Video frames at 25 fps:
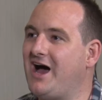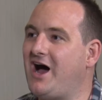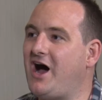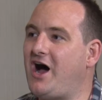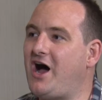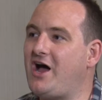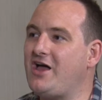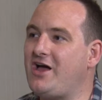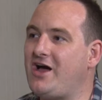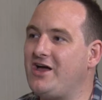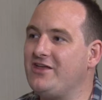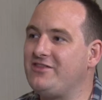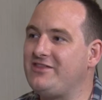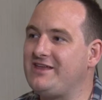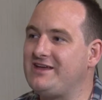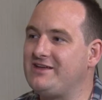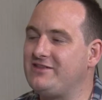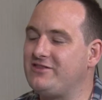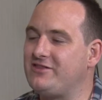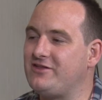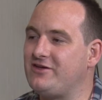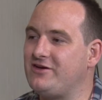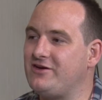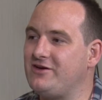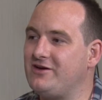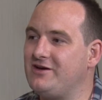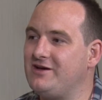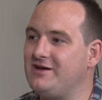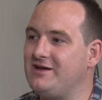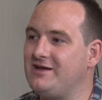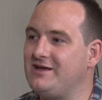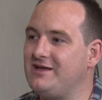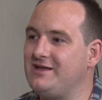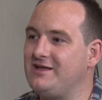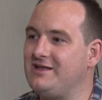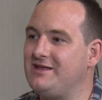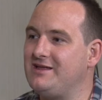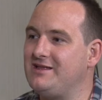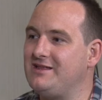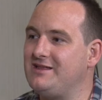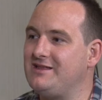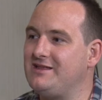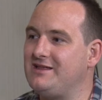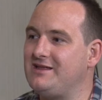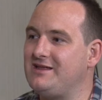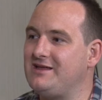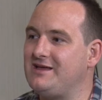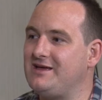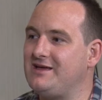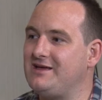I think that,
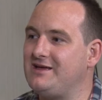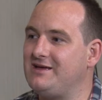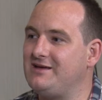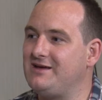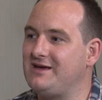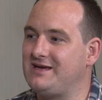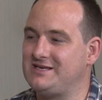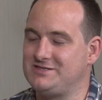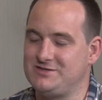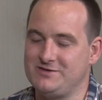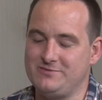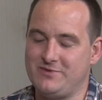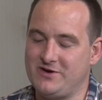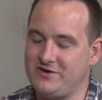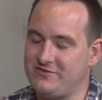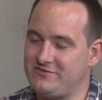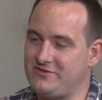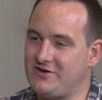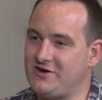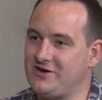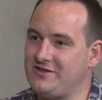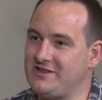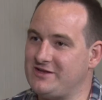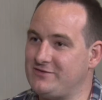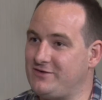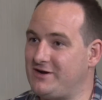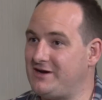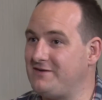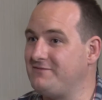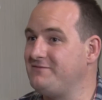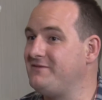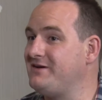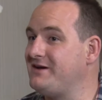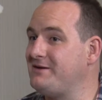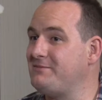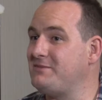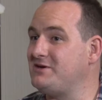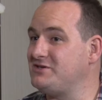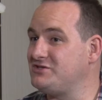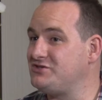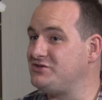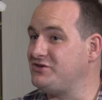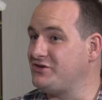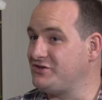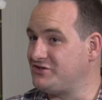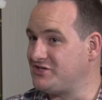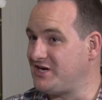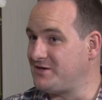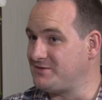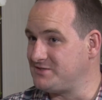as we both know, there are very much
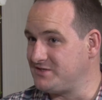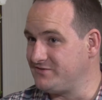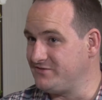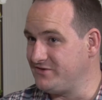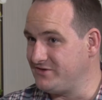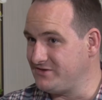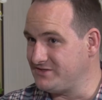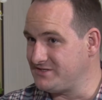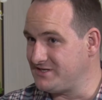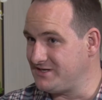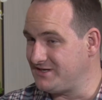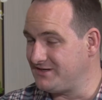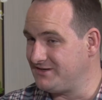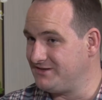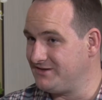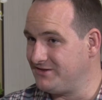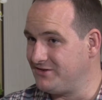two types of user.